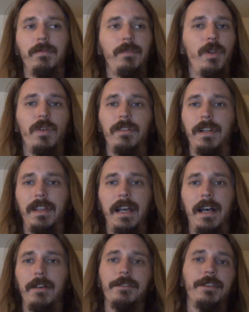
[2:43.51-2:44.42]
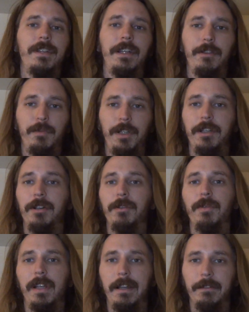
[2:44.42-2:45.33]
going around the house, looking out the
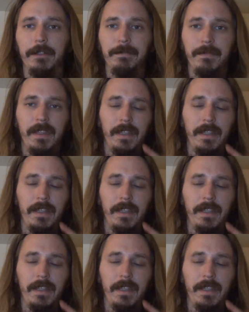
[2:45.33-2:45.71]
window, whatever.